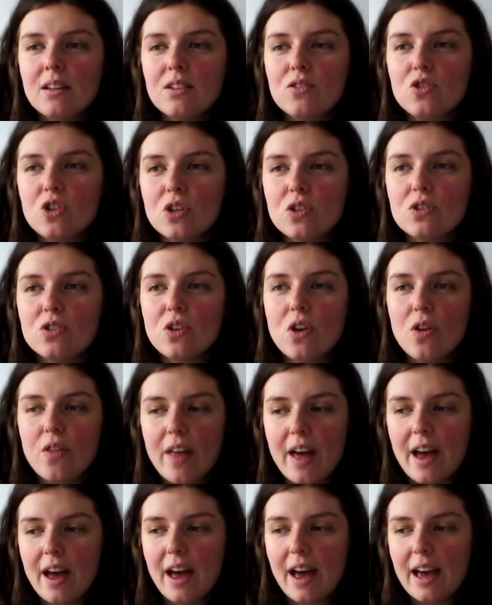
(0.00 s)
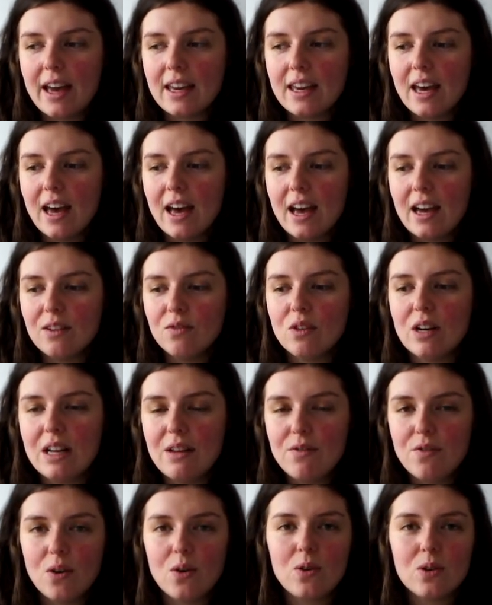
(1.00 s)
just so that I can really
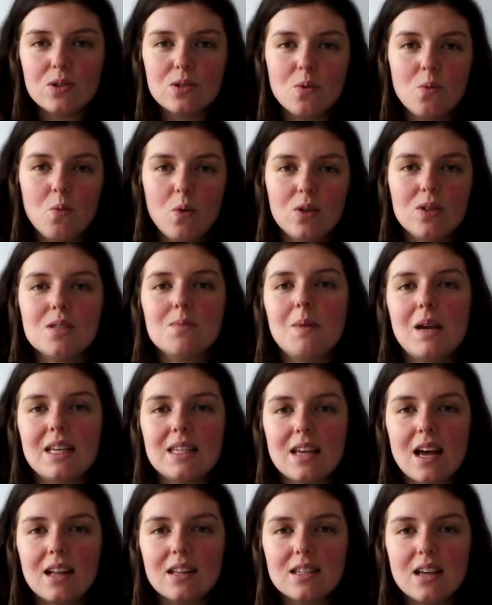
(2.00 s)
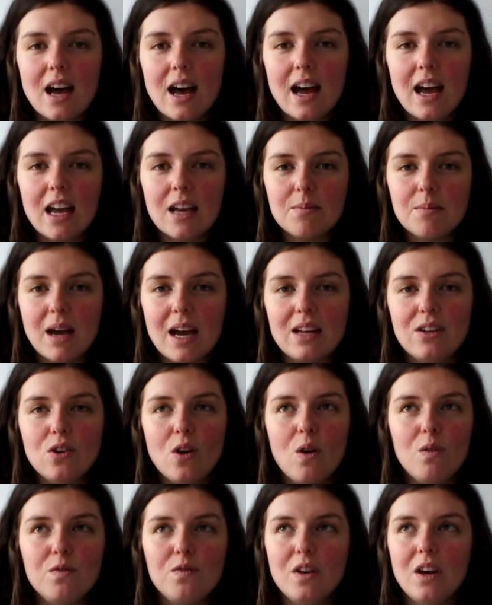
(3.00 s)
focus on one space at a time and
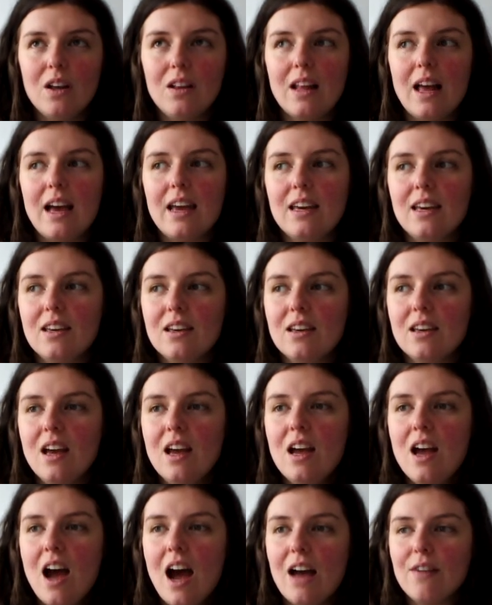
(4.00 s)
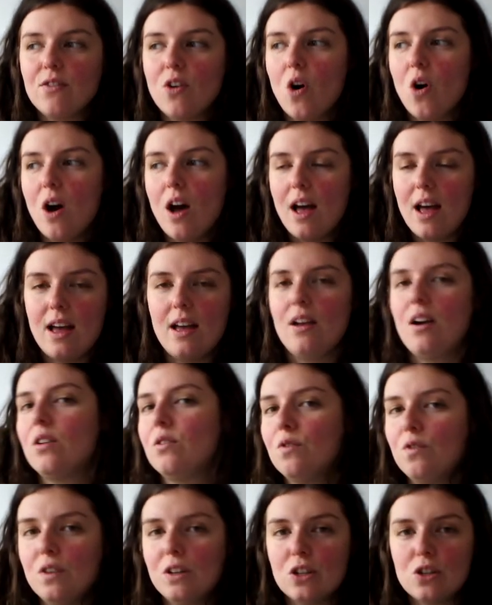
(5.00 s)
not feel like I've got
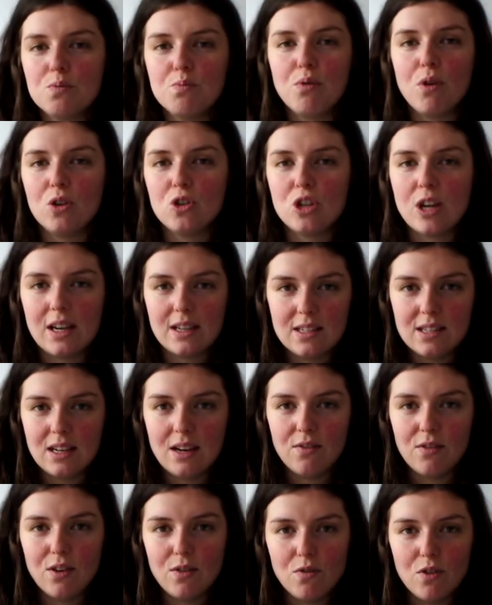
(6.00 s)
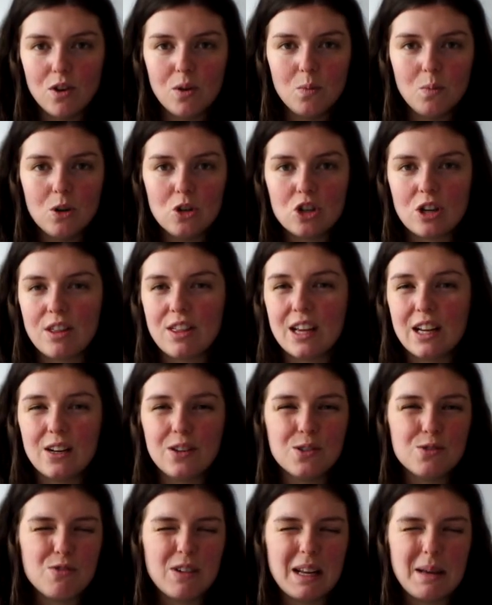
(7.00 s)
unfinished projects in every room, which I think
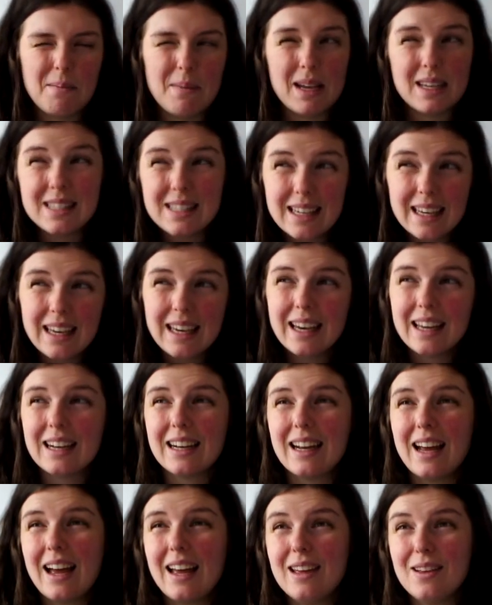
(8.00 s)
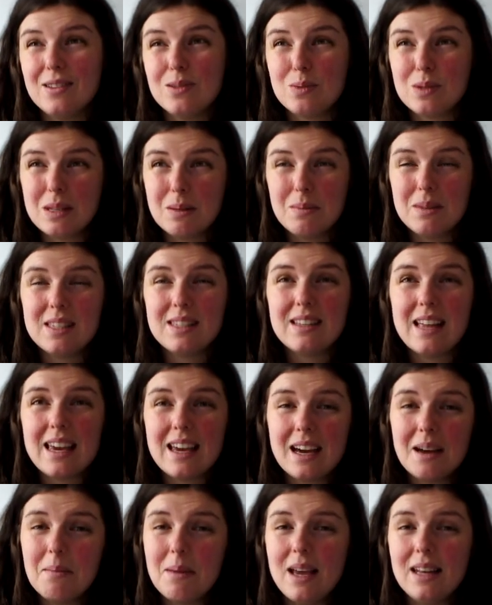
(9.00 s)
looks really messy, and it was a
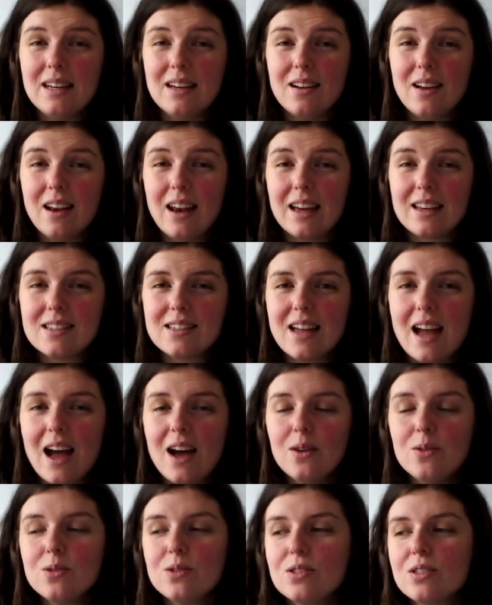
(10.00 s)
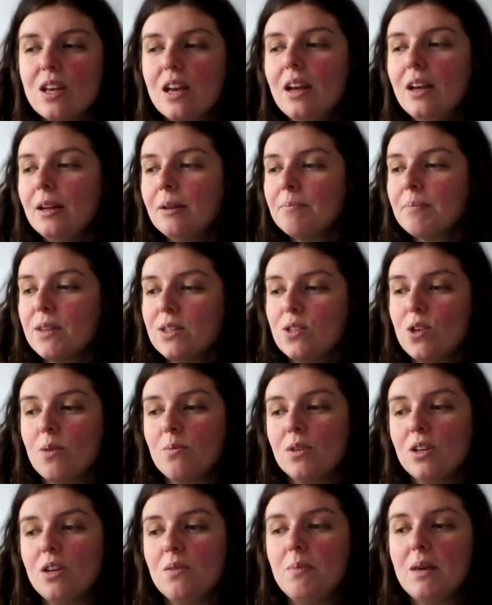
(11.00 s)
mistake I made in our last house. So I'm
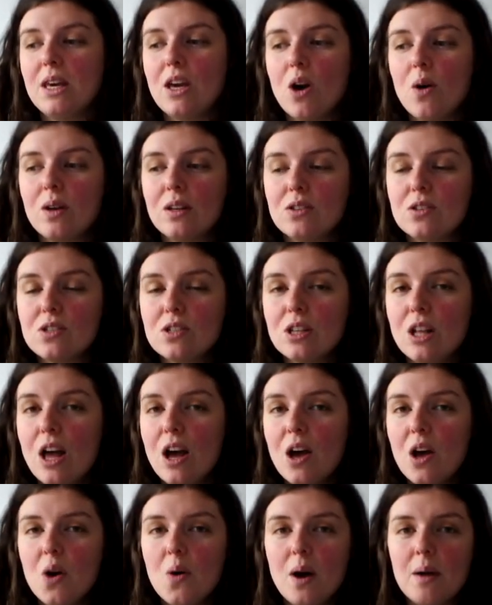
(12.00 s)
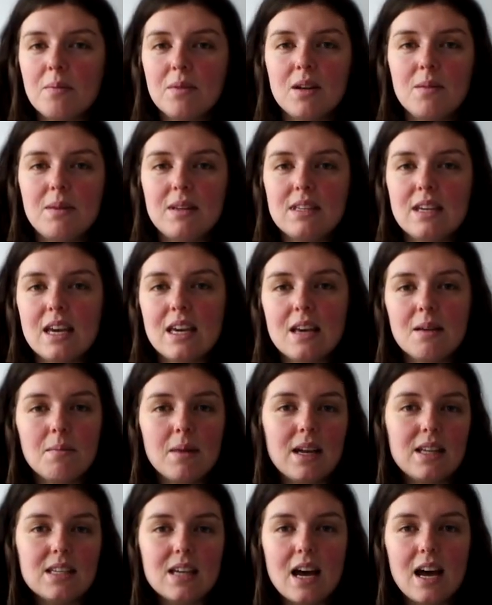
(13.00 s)
going to be going slow, I'm going to be taking
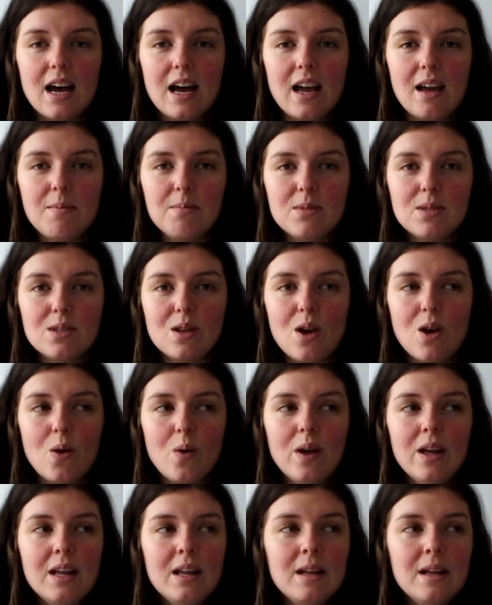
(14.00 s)
my time, so,